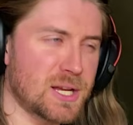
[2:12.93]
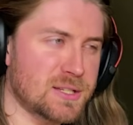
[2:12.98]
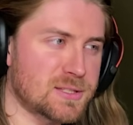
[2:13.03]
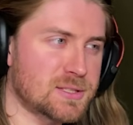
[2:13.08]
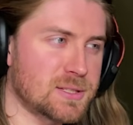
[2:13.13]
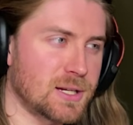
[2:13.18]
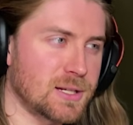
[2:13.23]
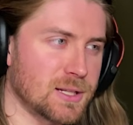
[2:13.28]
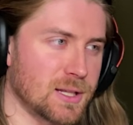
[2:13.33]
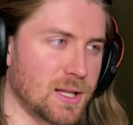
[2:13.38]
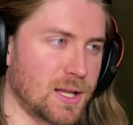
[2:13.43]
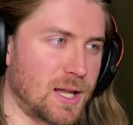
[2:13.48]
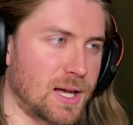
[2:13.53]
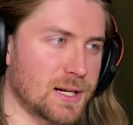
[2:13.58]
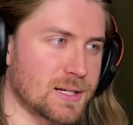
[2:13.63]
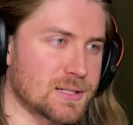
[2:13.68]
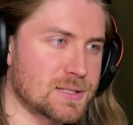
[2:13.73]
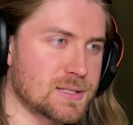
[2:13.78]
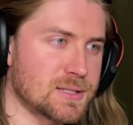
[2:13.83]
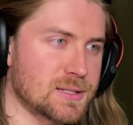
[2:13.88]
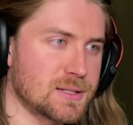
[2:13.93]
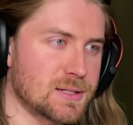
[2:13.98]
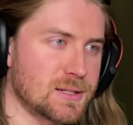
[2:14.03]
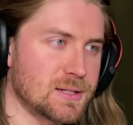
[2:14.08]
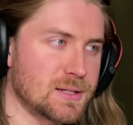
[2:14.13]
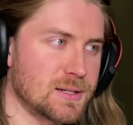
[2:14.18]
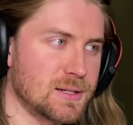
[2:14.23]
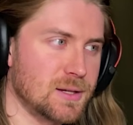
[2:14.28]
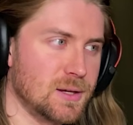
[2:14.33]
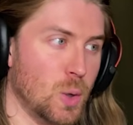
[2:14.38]
unlocked
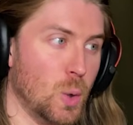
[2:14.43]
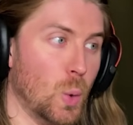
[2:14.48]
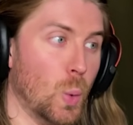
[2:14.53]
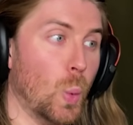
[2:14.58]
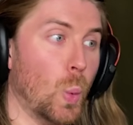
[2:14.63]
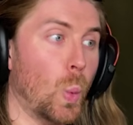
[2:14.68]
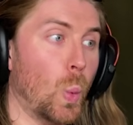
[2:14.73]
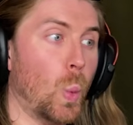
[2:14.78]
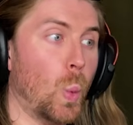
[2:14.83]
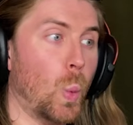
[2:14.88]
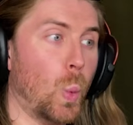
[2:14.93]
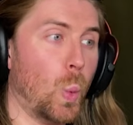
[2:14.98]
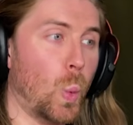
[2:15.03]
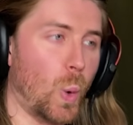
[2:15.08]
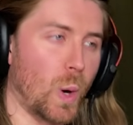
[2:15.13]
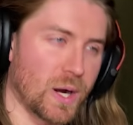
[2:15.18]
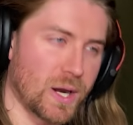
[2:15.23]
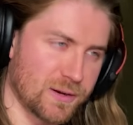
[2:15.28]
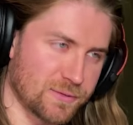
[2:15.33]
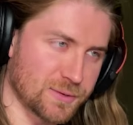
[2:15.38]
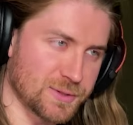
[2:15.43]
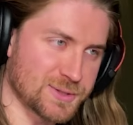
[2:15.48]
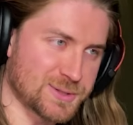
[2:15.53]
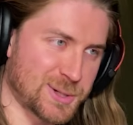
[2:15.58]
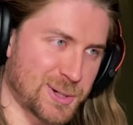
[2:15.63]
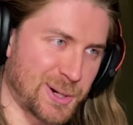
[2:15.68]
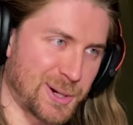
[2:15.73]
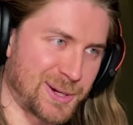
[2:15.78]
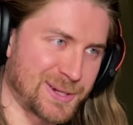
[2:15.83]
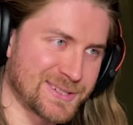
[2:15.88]
whatever it's
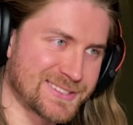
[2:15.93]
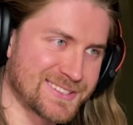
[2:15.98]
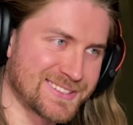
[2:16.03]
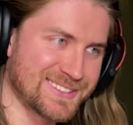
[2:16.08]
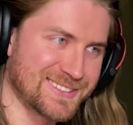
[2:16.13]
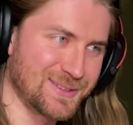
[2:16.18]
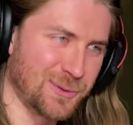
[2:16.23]
called.